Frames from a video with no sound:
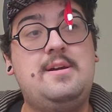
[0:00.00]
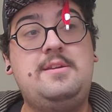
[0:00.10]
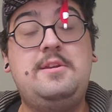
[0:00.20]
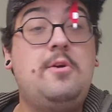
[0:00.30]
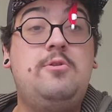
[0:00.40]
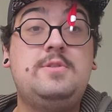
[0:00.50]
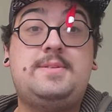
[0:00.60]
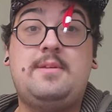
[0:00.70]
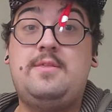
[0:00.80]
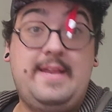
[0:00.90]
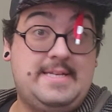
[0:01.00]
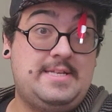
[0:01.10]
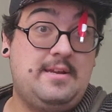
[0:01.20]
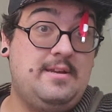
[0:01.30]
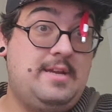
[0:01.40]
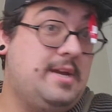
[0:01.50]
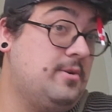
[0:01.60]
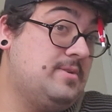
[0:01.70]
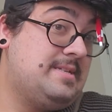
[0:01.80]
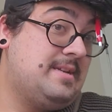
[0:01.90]
you know whose least
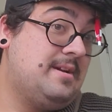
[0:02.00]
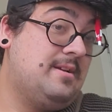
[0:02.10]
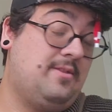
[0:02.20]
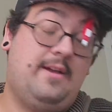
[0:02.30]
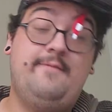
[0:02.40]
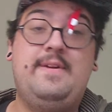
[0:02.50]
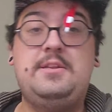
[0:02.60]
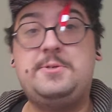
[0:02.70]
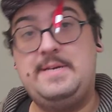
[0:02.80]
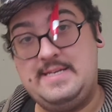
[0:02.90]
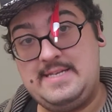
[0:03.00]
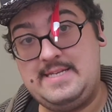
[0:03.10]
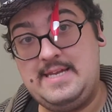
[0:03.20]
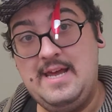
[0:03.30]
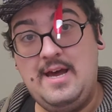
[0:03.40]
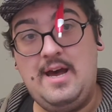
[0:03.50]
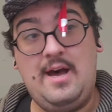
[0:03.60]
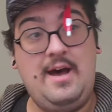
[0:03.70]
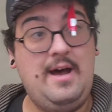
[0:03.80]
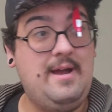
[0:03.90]
used love interest
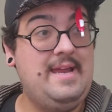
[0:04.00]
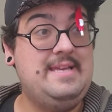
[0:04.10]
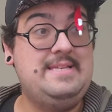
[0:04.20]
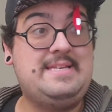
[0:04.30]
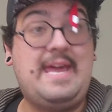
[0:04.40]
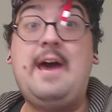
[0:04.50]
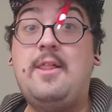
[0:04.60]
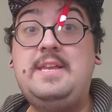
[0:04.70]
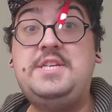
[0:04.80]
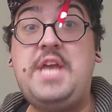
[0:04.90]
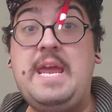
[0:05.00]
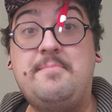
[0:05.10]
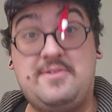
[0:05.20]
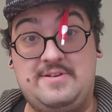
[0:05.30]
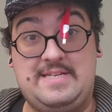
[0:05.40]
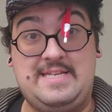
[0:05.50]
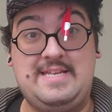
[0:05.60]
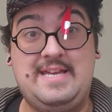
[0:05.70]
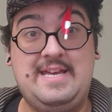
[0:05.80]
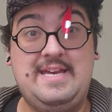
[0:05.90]
is Kelly Chambers.
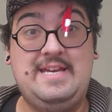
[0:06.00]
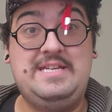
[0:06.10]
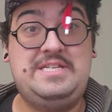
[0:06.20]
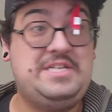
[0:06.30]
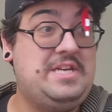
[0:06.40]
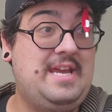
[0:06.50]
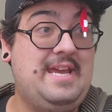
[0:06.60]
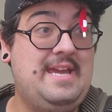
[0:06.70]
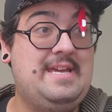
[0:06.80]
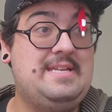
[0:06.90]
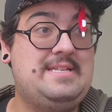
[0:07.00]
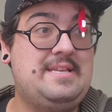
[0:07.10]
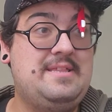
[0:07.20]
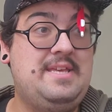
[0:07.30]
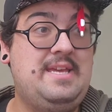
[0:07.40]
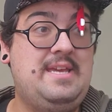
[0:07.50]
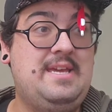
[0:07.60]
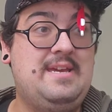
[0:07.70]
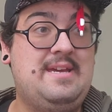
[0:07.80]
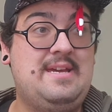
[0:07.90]
She is
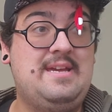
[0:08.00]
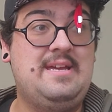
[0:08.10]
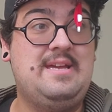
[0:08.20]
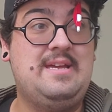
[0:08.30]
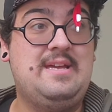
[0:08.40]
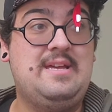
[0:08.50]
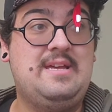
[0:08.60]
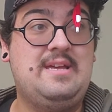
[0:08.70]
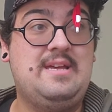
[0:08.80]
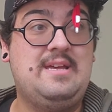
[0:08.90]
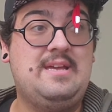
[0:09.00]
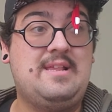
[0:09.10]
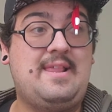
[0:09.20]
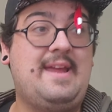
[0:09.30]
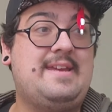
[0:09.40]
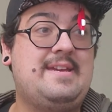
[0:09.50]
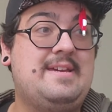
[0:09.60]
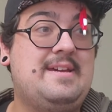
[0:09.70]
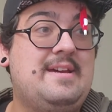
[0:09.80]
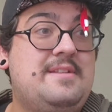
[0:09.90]
the like
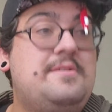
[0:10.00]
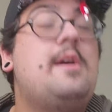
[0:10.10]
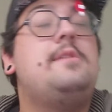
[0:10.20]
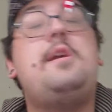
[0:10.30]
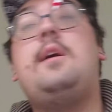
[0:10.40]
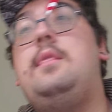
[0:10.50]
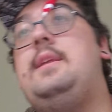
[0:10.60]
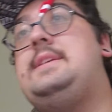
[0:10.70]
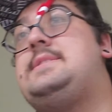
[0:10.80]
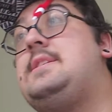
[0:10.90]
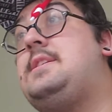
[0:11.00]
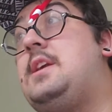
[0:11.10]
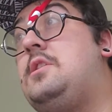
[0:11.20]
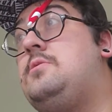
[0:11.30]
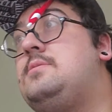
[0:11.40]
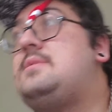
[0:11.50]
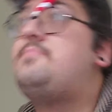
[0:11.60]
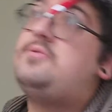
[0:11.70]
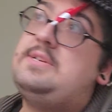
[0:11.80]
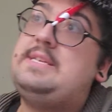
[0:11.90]
not least
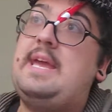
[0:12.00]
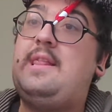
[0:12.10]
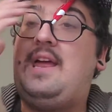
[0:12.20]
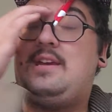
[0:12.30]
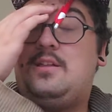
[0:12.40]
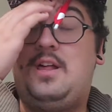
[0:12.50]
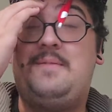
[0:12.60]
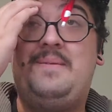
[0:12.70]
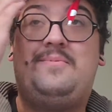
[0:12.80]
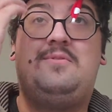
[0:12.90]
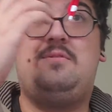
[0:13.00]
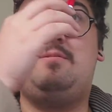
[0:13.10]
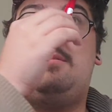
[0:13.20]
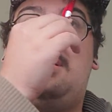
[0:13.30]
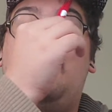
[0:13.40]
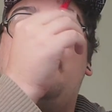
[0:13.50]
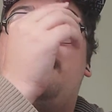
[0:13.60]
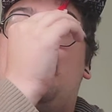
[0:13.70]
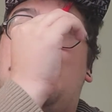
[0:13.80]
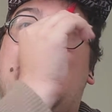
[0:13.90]
used per se. Like a lot of
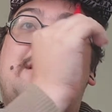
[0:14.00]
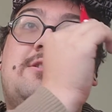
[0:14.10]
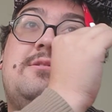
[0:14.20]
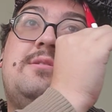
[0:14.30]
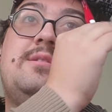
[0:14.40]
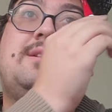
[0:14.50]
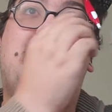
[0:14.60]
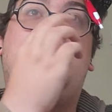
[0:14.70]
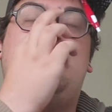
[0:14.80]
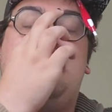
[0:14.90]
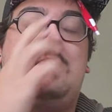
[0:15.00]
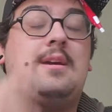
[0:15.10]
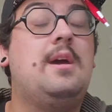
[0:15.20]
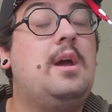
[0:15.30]
people like her, I think,